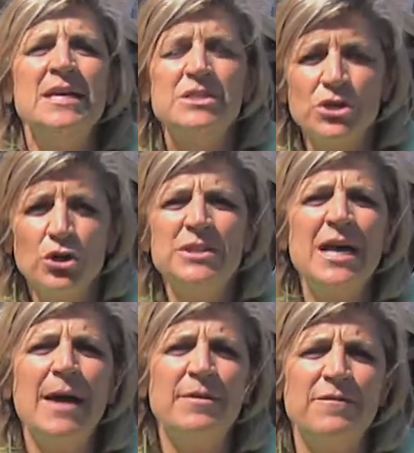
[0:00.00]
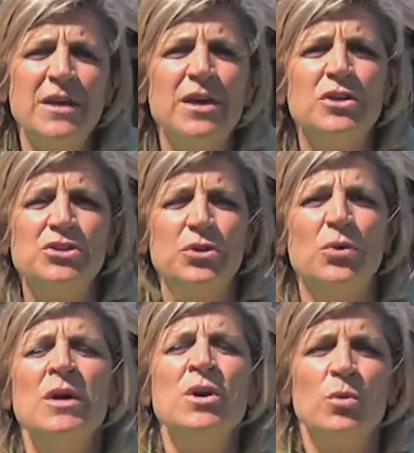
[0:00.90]
It's a good time of year to
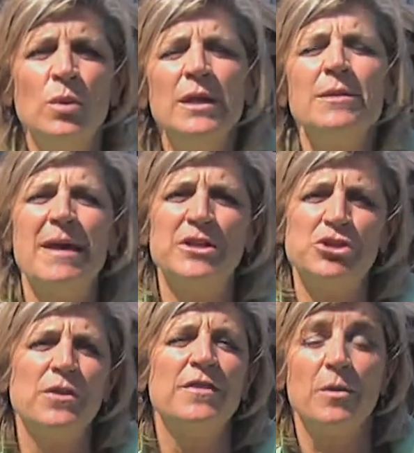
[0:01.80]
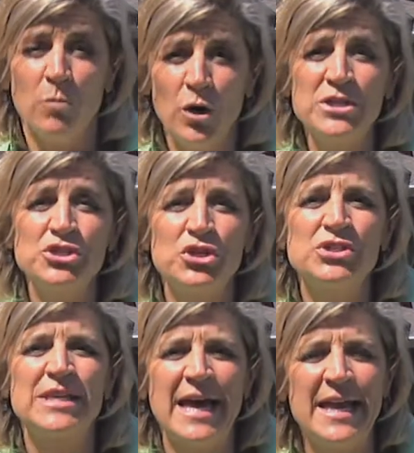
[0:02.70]
really make sure that the
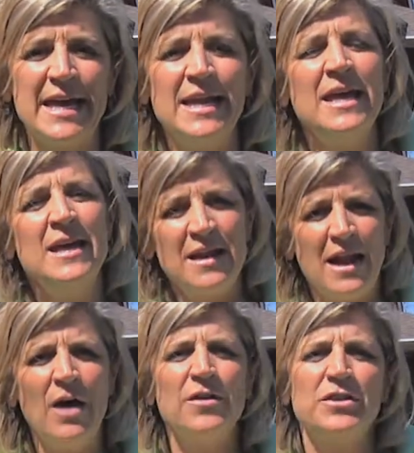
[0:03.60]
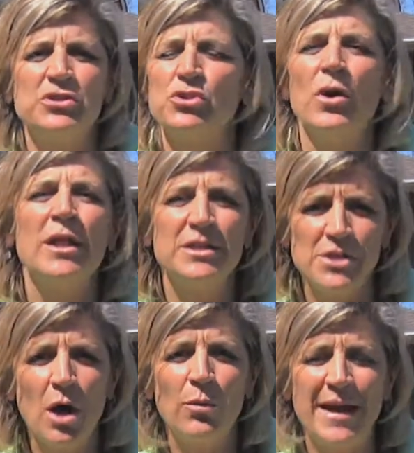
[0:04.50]
moistures get in now that the soil is
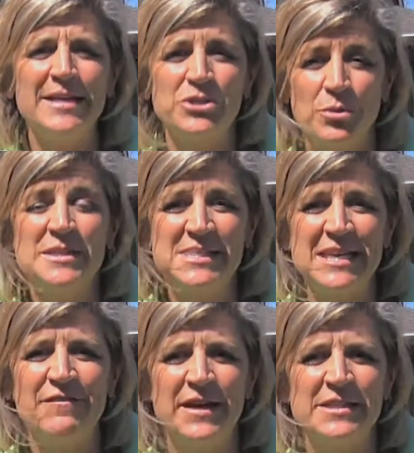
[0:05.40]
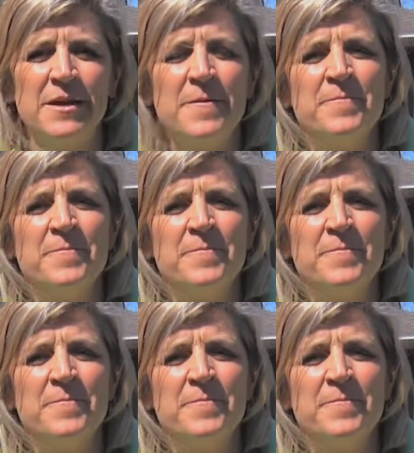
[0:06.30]
all ready to receive it.